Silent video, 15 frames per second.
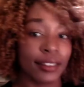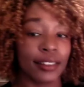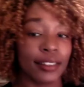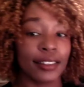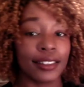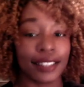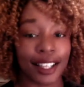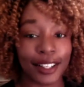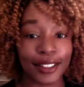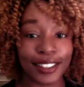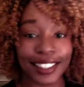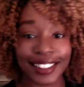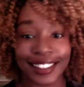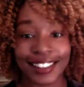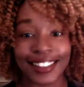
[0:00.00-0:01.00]
So
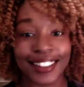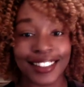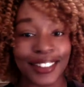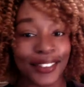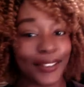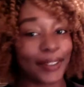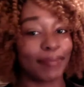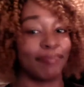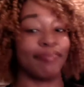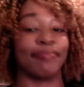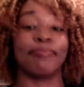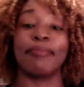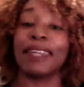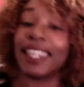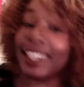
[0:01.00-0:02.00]
this is the
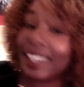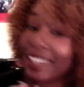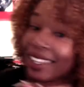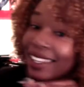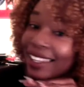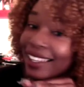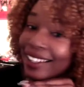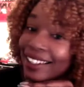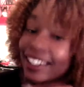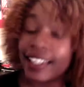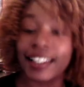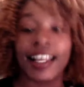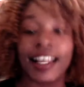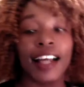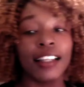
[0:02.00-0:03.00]
big look,
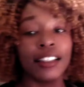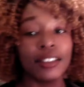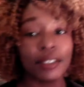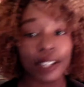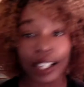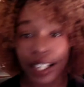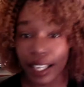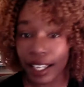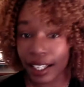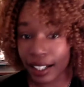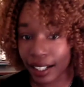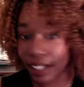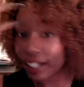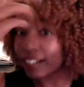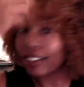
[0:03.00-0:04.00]
a little cut,
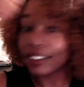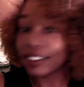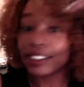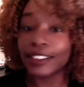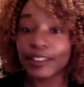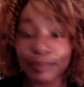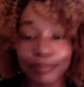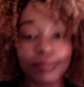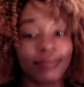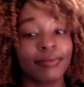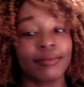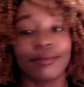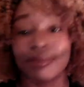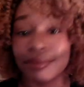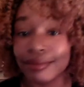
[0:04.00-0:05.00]
a little
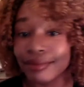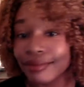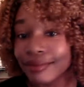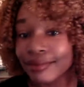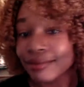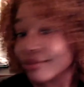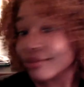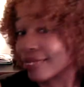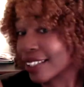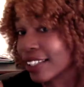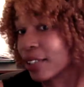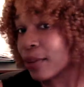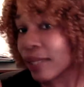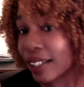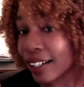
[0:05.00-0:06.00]
you
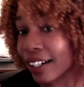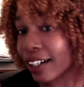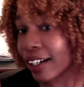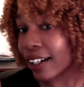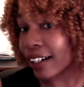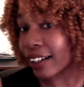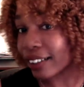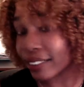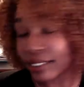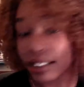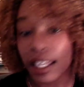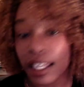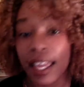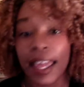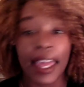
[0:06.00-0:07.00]
in there.
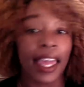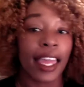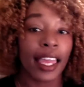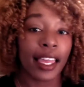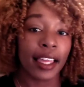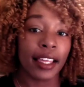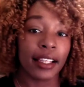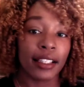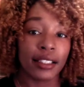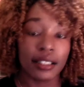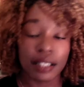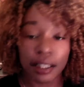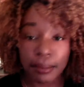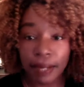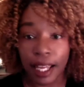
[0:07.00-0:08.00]
And
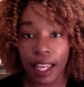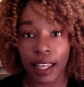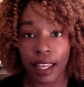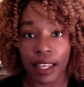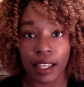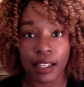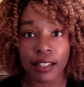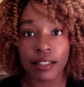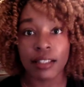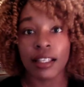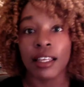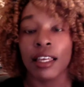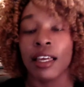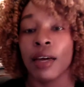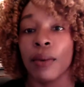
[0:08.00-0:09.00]
some days
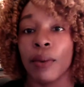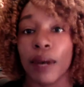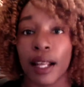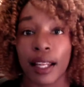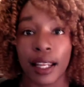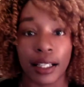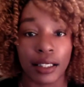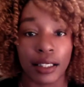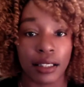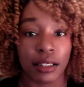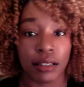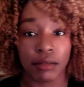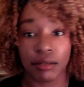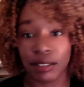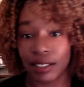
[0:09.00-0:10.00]
what I like to
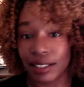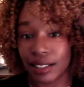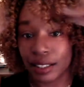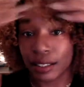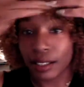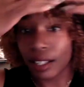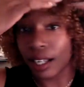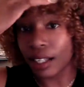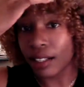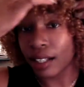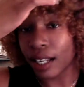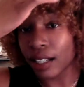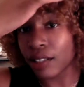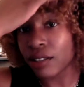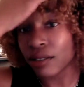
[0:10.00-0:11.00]
do is
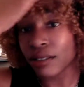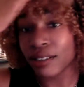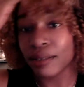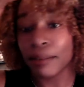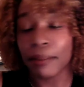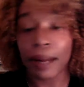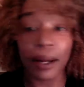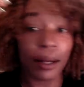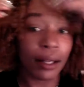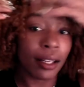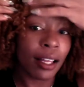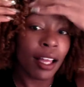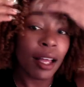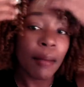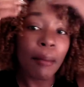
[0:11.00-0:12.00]
sure my
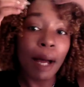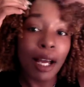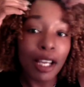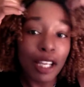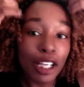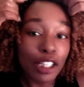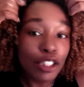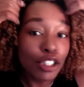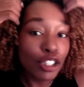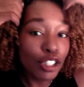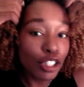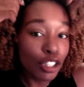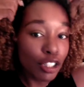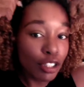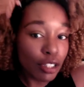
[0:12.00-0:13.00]

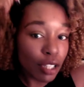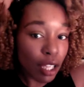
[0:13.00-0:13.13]
edges.